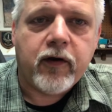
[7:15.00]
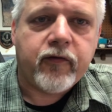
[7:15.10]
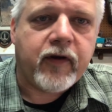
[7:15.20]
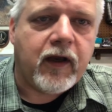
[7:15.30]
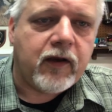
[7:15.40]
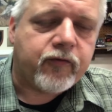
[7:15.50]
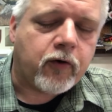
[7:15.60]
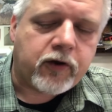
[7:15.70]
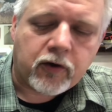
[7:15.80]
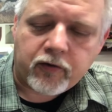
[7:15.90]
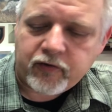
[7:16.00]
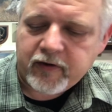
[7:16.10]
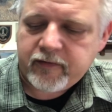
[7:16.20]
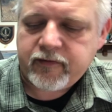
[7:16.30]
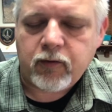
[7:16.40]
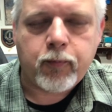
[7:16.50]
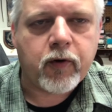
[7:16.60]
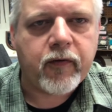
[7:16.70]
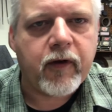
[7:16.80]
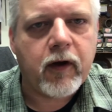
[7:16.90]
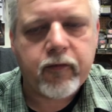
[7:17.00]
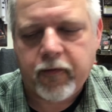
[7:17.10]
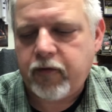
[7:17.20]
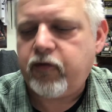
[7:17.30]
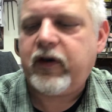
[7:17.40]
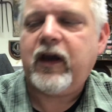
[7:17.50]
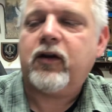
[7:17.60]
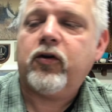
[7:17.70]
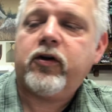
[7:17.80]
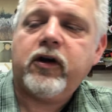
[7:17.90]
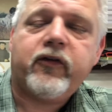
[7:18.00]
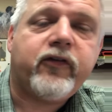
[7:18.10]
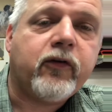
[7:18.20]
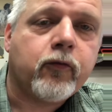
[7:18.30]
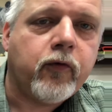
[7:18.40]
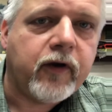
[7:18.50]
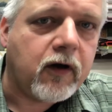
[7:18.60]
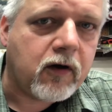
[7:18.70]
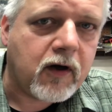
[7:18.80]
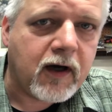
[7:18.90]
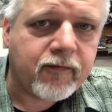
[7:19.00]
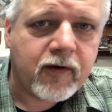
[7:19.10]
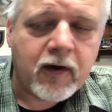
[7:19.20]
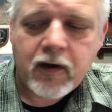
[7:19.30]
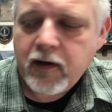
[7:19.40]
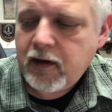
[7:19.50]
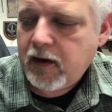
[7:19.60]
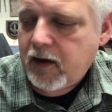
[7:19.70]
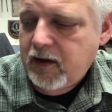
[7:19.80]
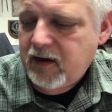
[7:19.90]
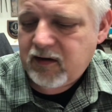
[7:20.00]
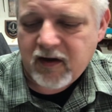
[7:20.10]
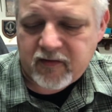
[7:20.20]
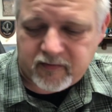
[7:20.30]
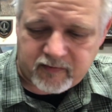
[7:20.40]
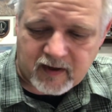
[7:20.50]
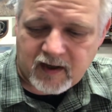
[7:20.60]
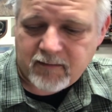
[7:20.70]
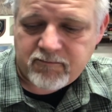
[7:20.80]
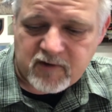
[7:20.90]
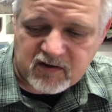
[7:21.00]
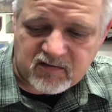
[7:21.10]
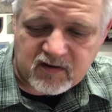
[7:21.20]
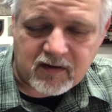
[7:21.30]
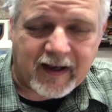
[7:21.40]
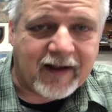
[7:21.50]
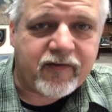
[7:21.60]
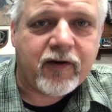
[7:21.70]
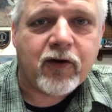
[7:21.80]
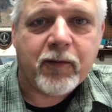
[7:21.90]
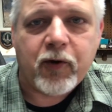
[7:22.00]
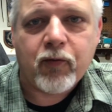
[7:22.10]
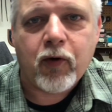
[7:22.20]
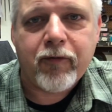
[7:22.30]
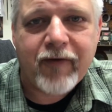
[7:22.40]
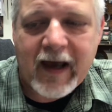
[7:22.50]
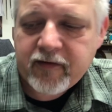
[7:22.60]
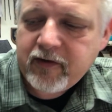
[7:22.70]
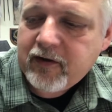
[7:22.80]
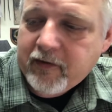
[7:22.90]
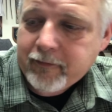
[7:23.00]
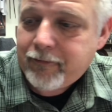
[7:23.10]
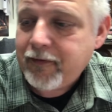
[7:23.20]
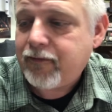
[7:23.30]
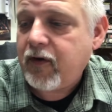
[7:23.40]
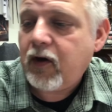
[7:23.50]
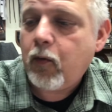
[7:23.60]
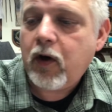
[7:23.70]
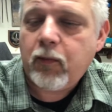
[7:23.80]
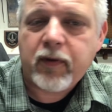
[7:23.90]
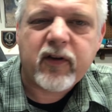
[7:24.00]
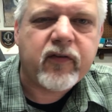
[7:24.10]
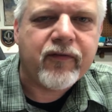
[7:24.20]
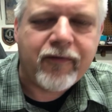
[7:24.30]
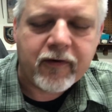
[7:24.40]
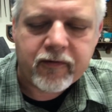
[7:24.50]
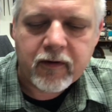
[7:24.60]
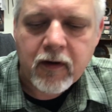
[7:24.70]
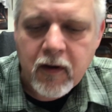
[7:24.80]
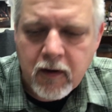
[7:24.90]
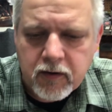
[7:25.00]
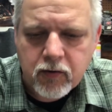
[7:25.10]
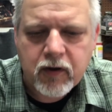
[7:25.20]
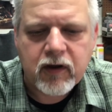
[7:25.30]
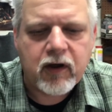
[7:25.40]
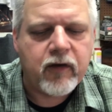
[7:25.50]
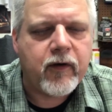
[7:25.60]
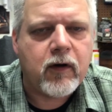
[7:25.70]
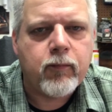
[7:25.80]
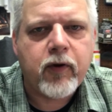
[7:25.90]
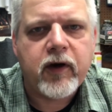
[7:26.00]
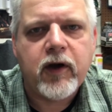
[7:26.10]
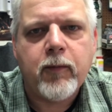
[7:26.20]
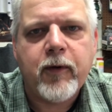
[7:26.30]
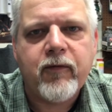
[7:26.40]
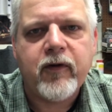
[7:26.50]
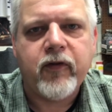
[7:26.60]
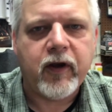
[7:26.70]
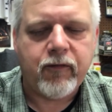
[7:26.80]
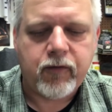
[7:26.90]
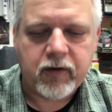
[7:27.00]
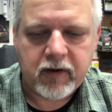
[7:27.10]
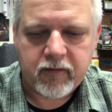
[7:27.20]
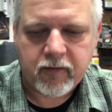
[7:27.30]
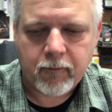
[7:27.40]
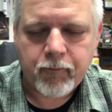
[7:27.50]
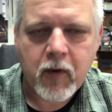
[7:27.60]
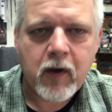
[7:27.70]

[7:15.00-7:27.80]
is a circular disc you put in there so that you can't look and see through the aircraft. It as in limited run fashion, it doesn't fit very well, but it's sufficient. You can get in there and putty up everything if you need to.